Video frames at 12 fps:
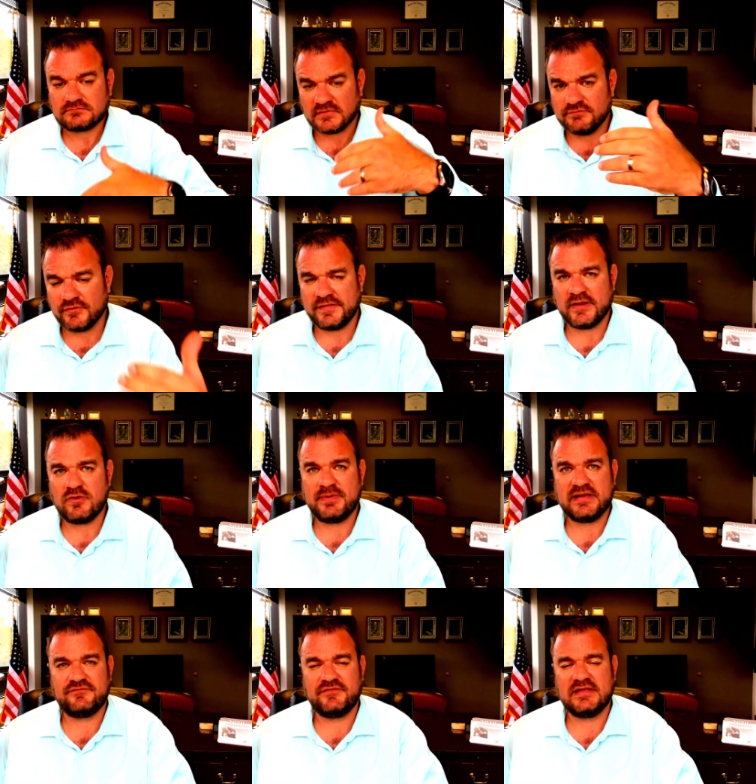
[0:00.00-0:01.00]
for their
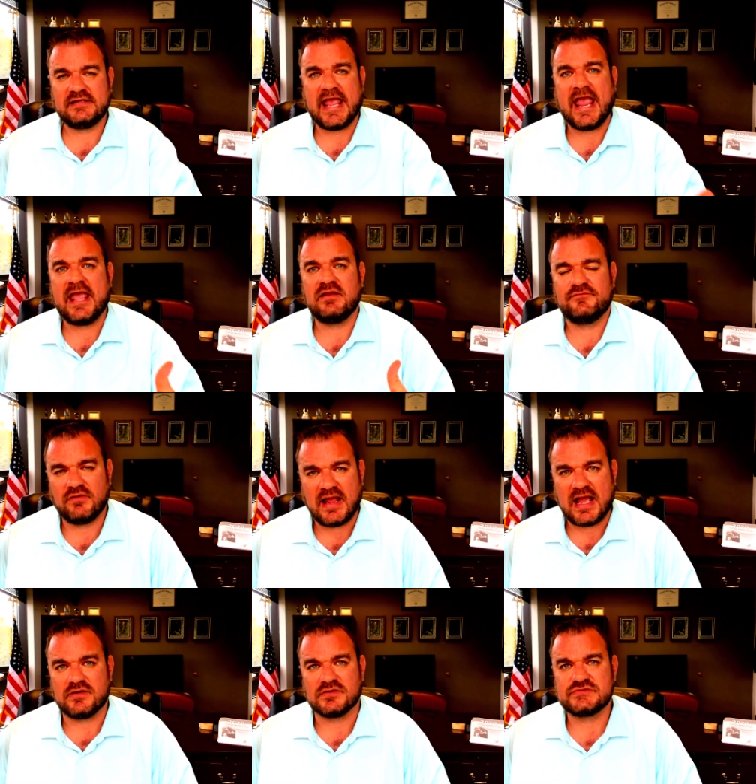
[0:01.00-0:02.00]
benefit and for
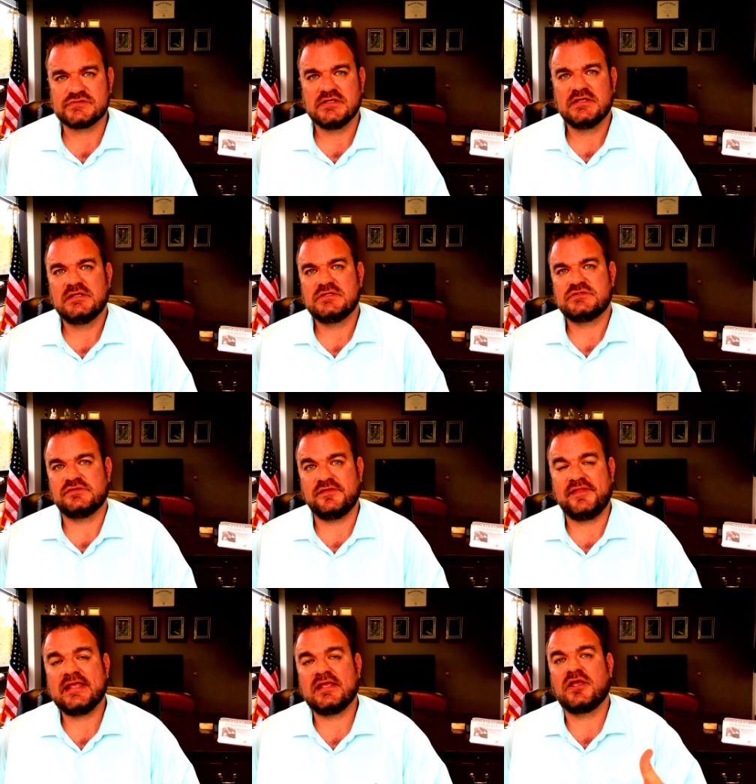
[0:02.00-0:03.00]
ours, so that
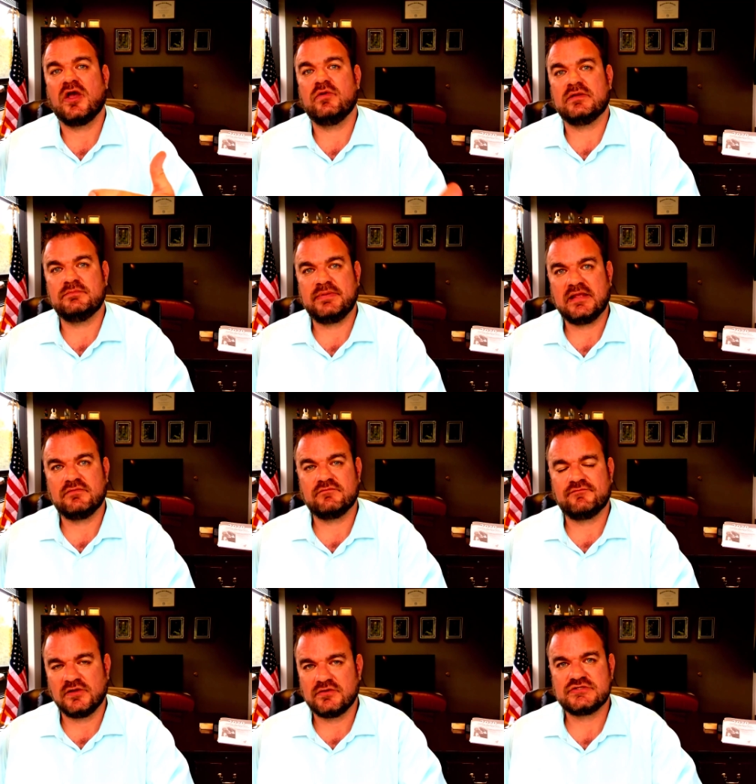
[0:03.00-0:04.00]
they can go and be
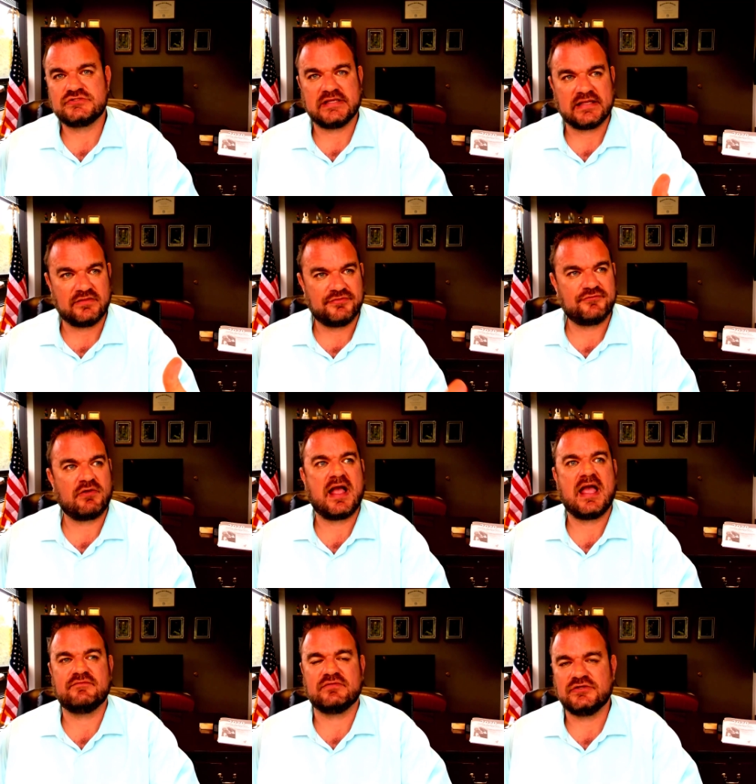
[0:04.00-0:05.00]
flourishing and
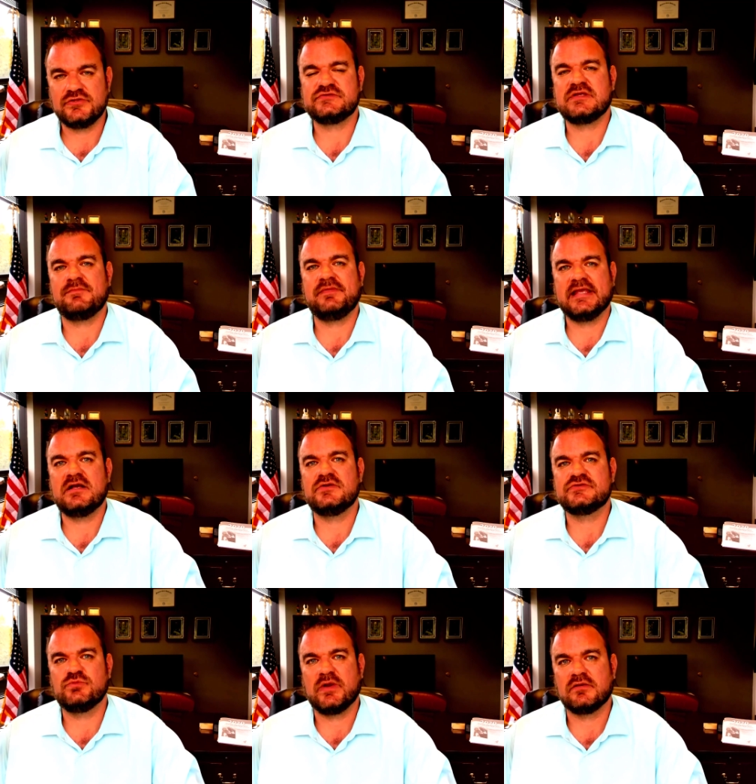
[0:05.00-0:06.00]
thrive and do something
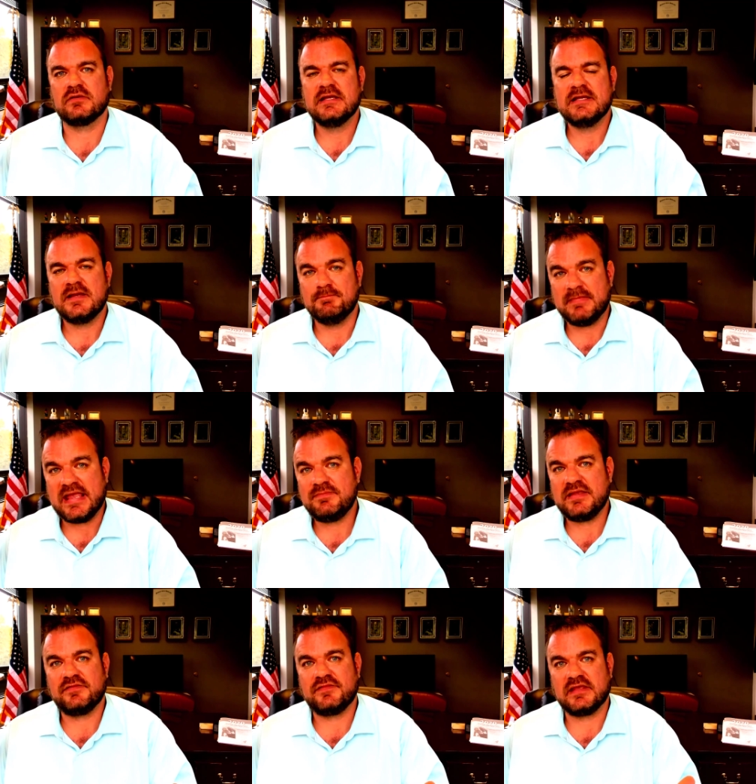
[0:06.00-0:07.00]
else where
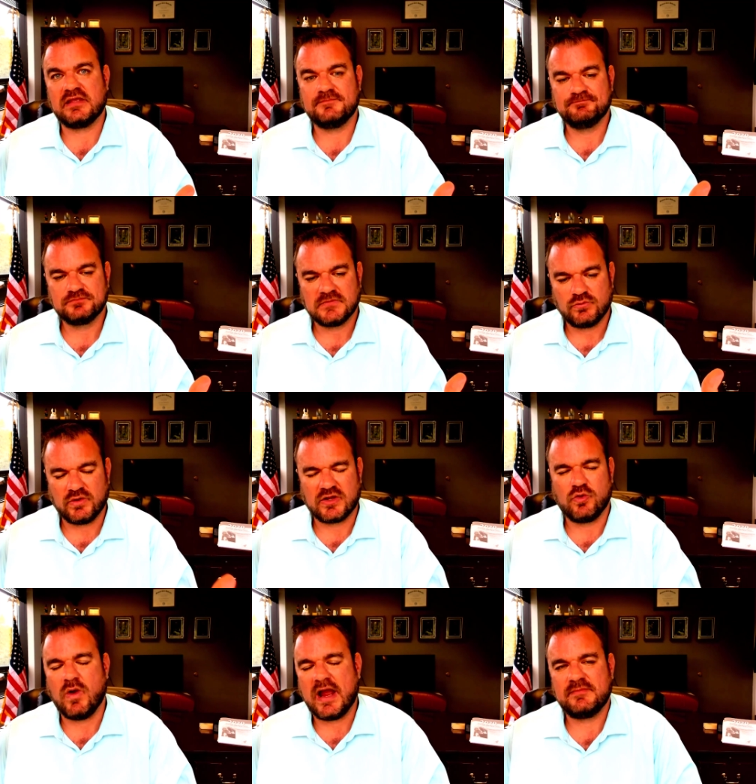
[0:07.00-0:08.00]
maybe the
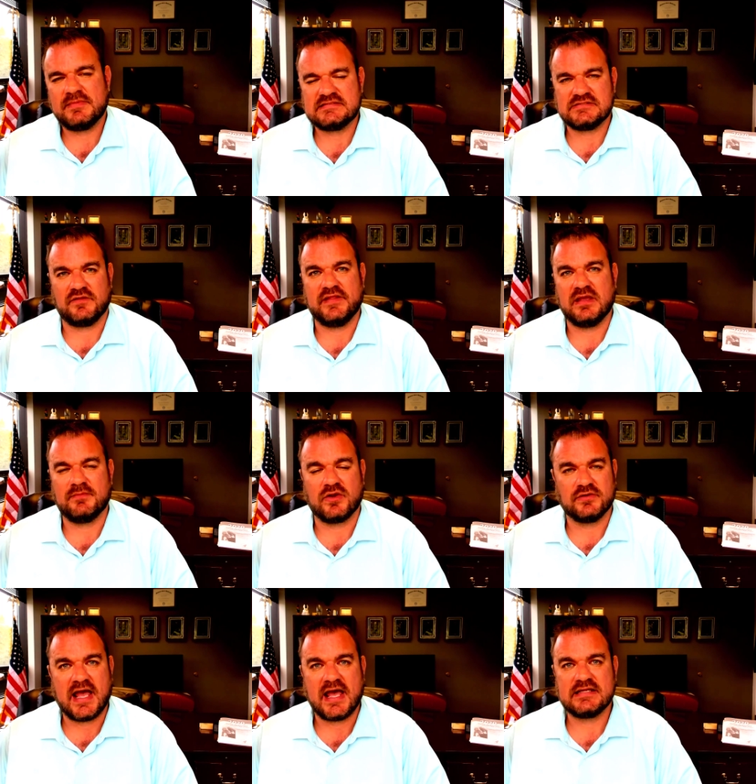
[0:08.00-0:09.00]
requirements on them
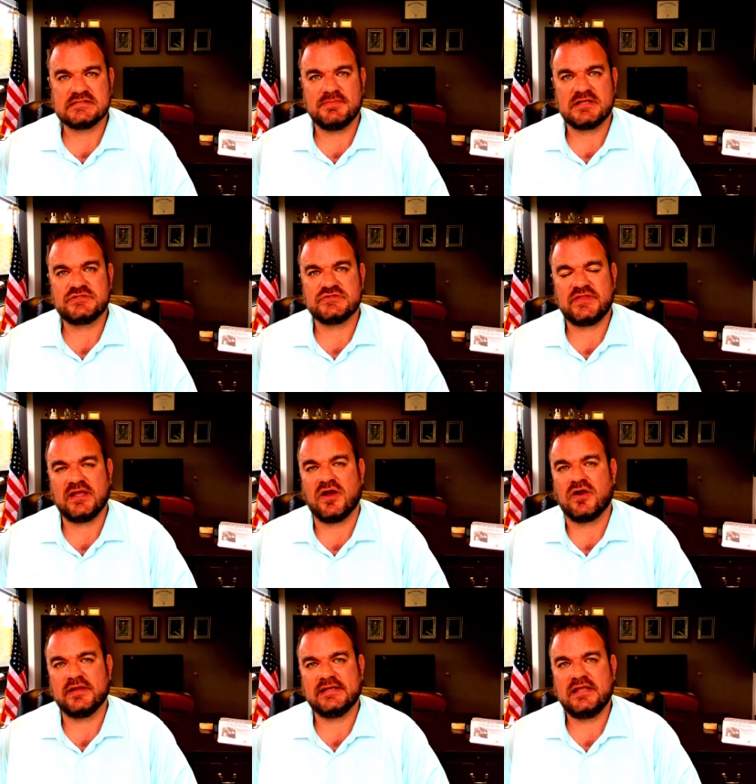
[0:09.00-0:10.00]
are not as much as they
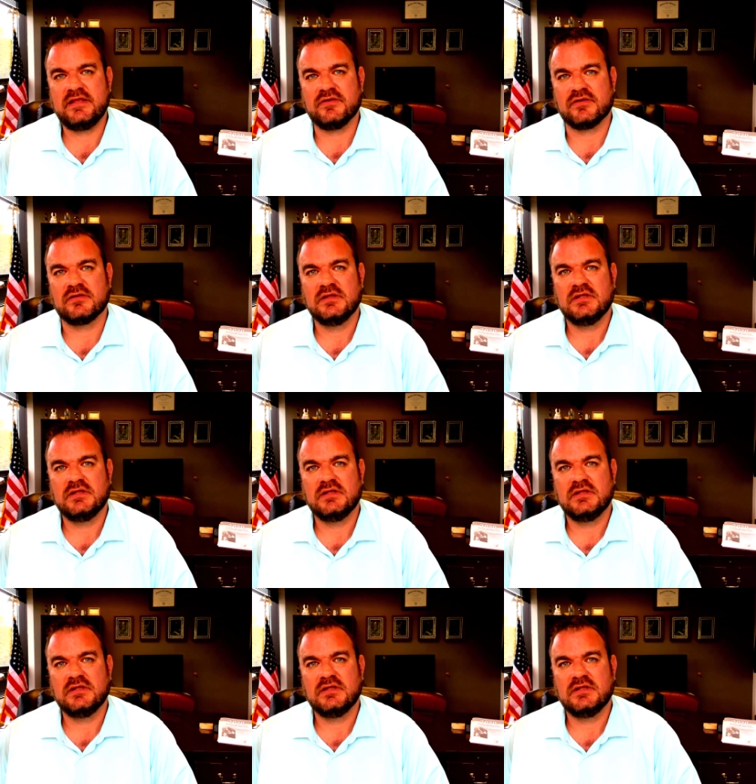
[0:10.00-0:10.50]
are in here.